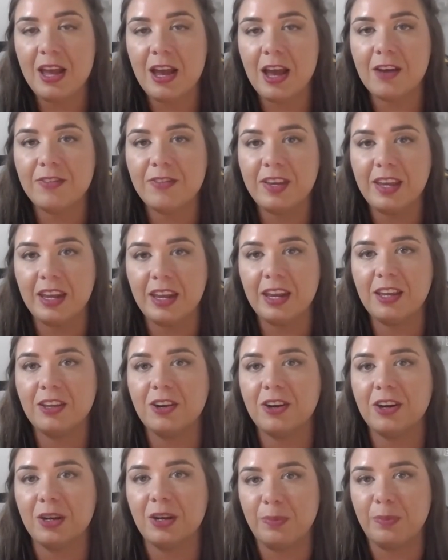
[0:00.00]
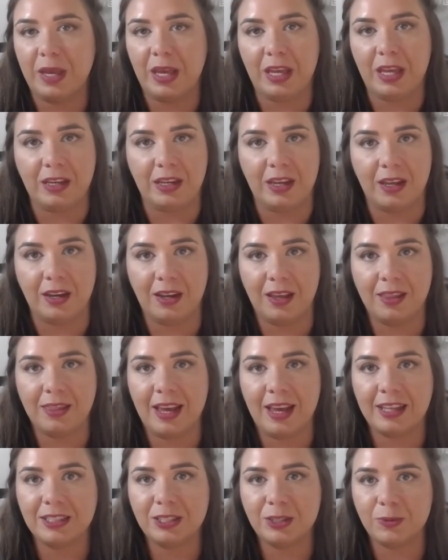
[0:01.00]
of getting your opinion, and
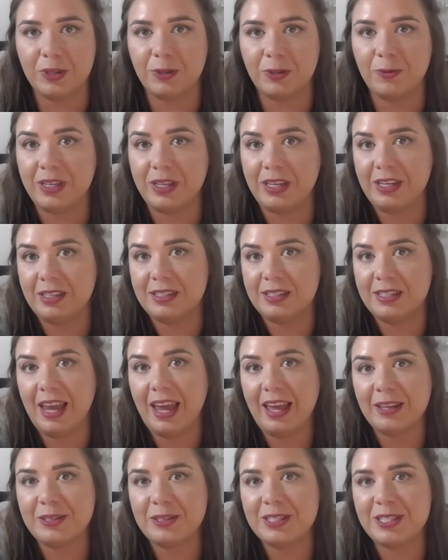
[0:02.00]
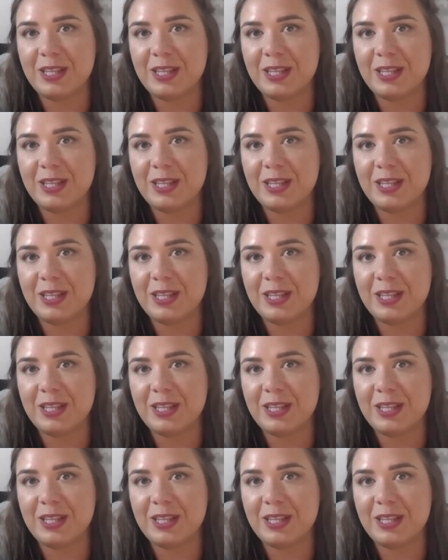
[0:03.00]
that's what we need to get.